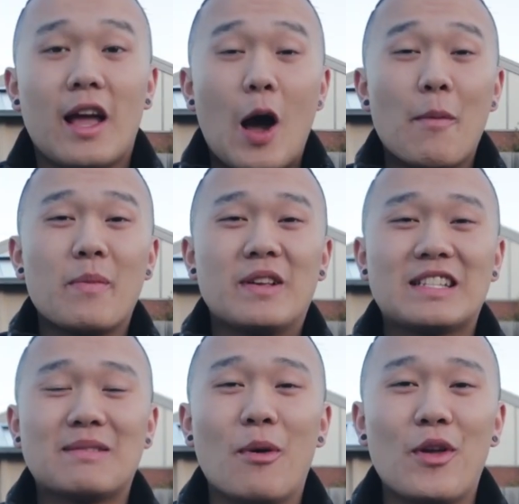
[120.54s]
I'm going to be
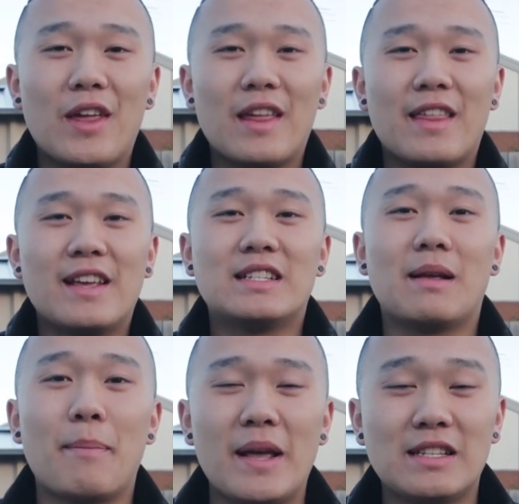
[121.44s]
smoking these
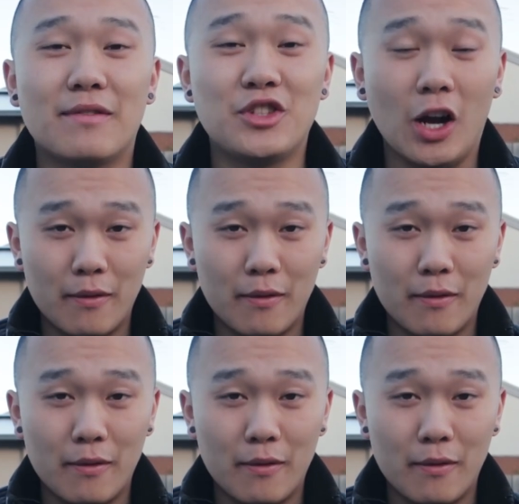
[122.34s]
pieces of chuck